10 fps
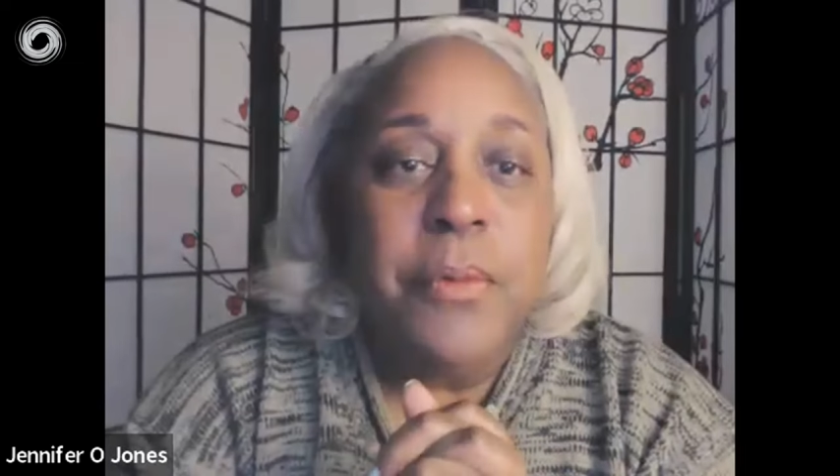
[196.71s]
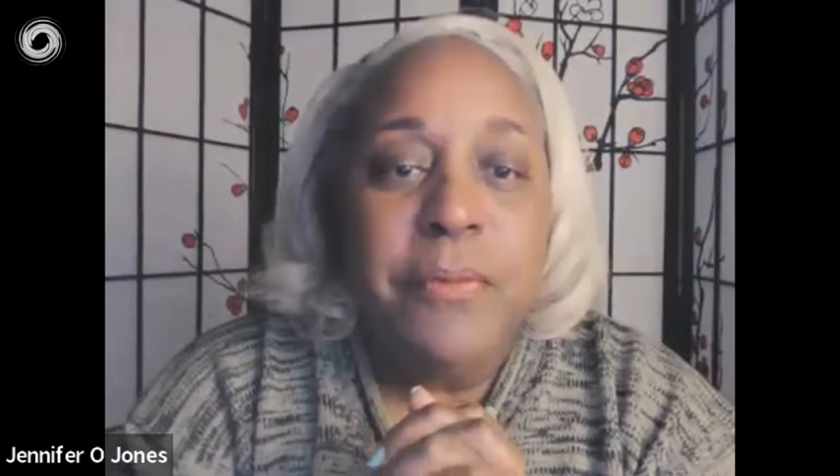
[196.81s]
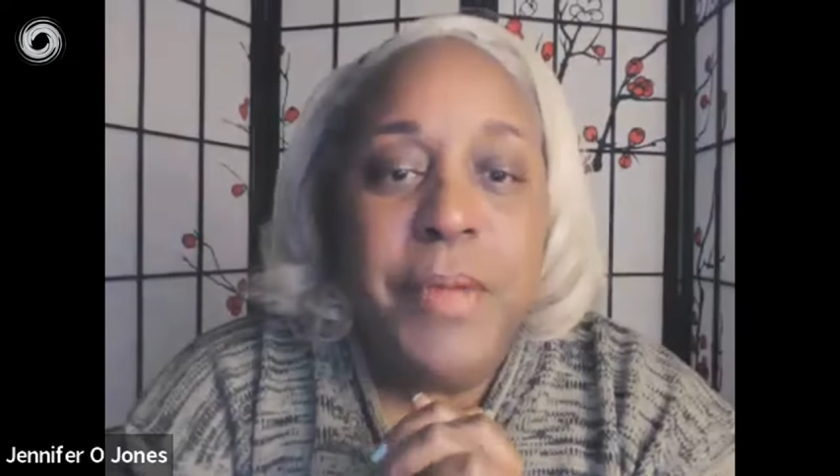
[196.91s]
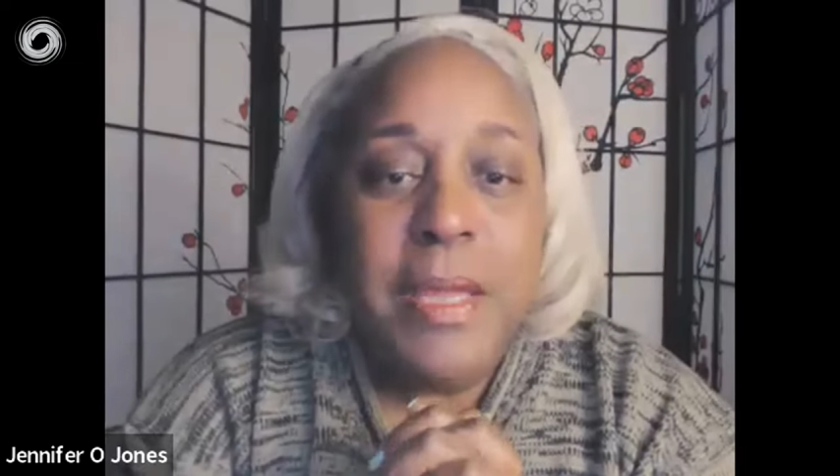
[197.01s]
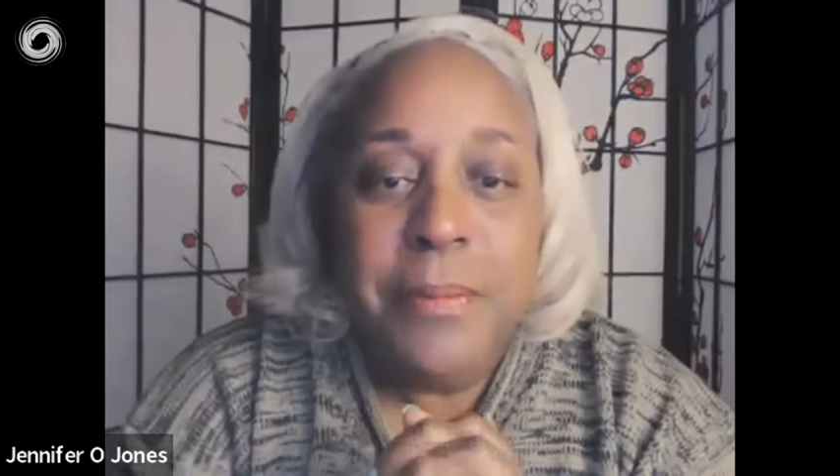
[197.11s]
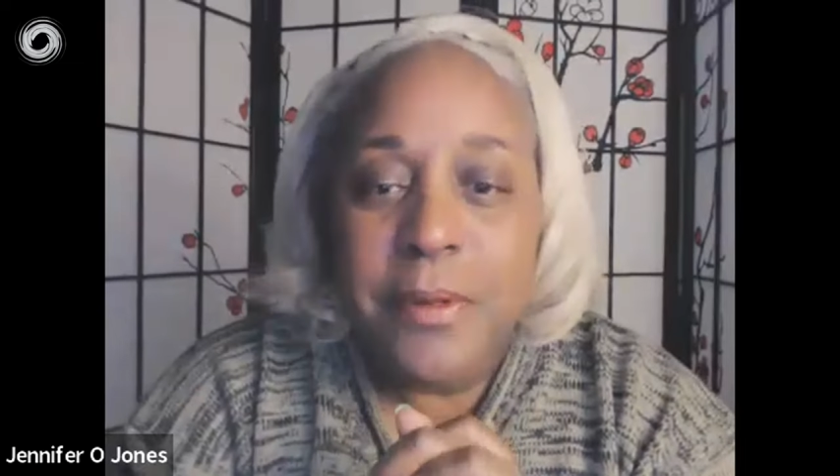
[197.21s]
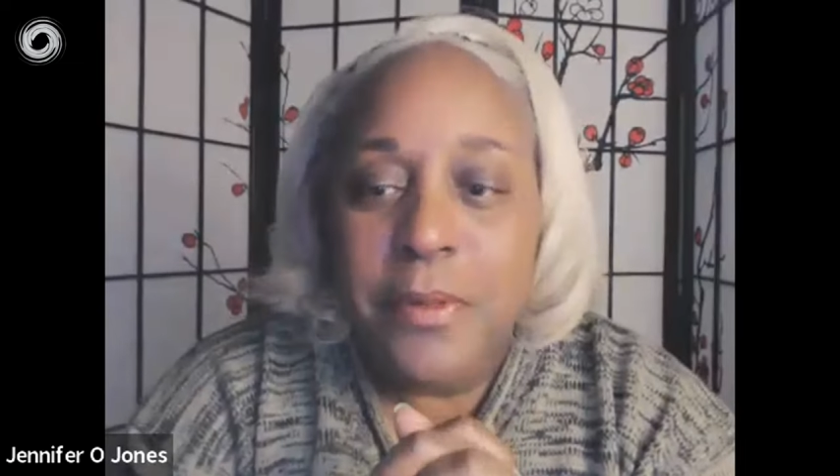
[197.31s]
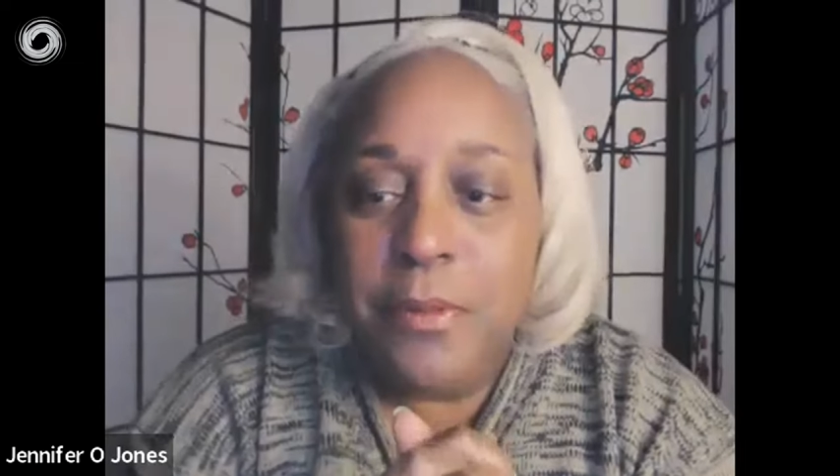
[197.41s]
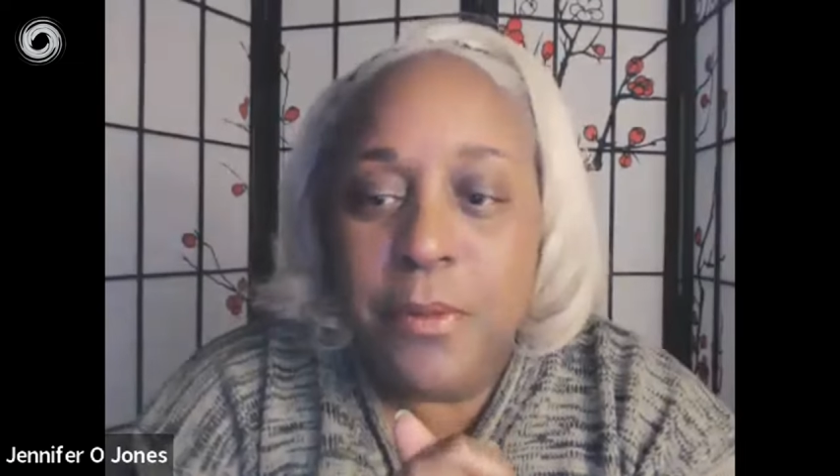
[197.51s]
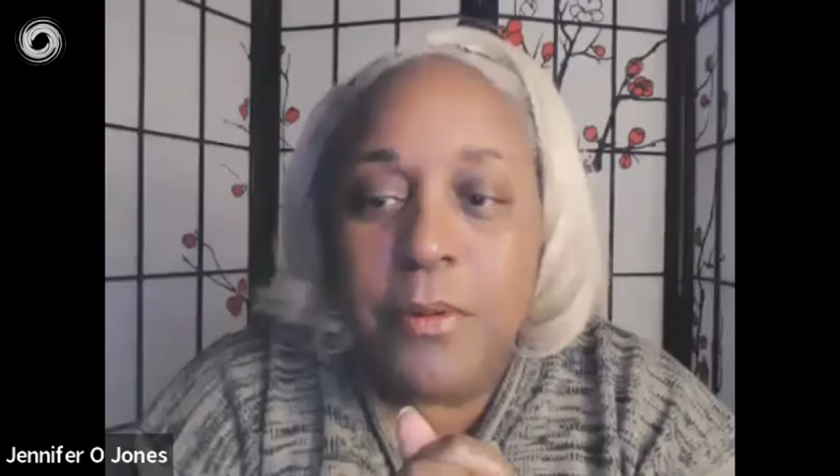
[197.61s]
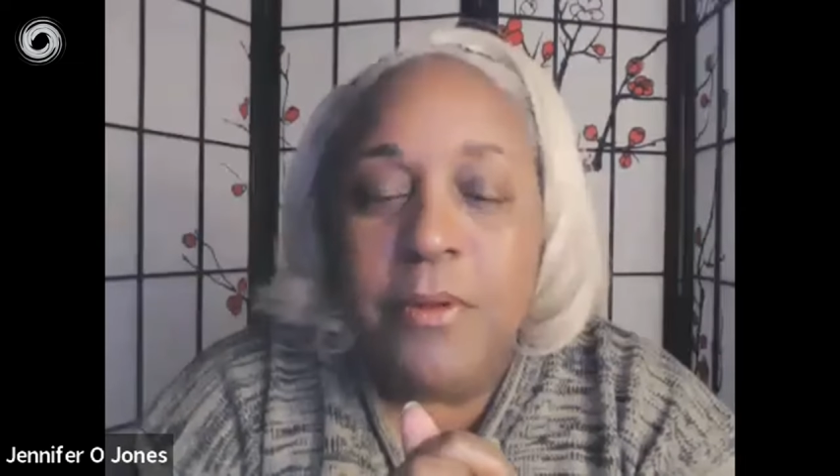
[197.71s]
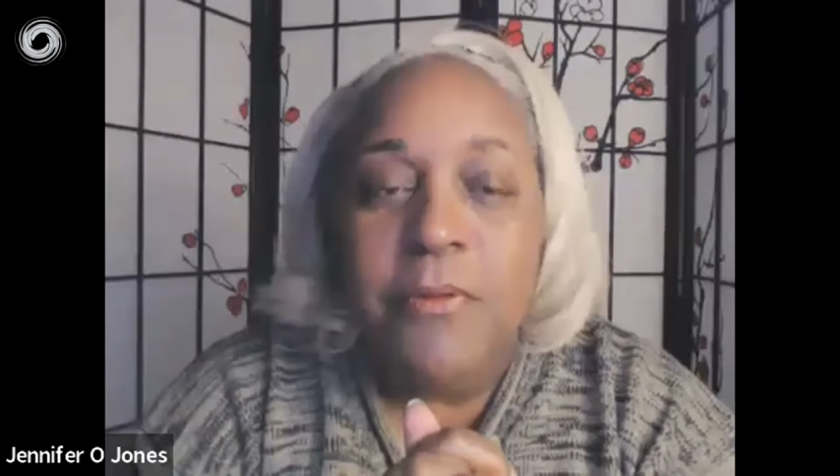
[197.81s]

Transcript: of people through the